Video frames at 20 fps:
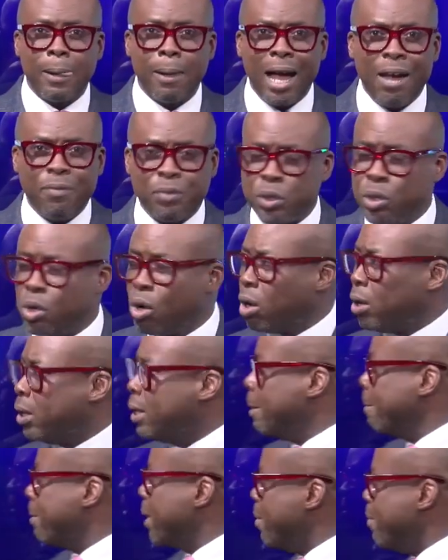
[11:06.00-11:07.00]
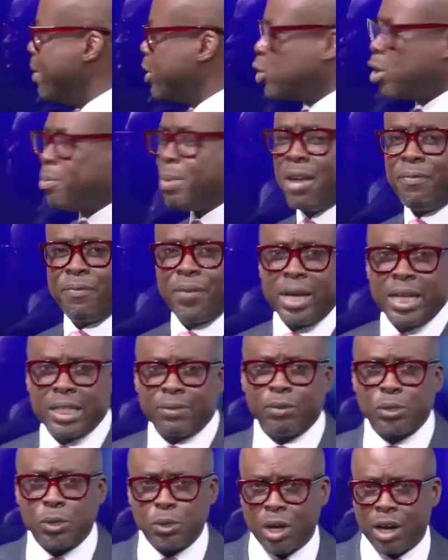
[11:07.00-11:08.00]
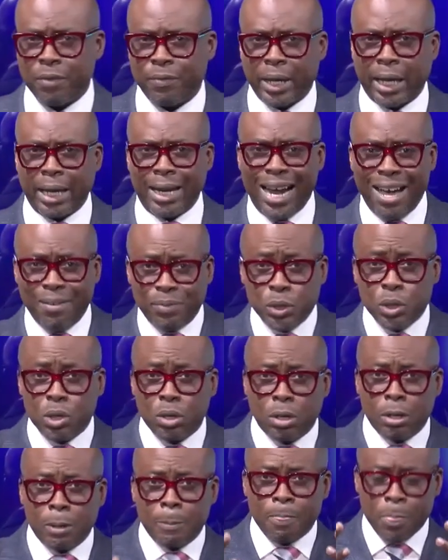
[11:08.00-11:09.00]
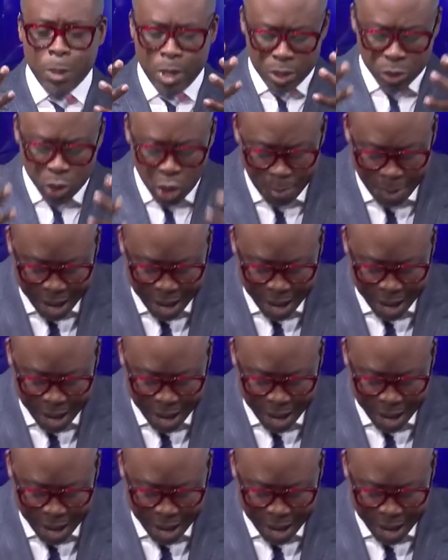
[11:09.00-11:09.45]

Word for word: After all, give me Togbe Afede's photograph again. After all, Togbe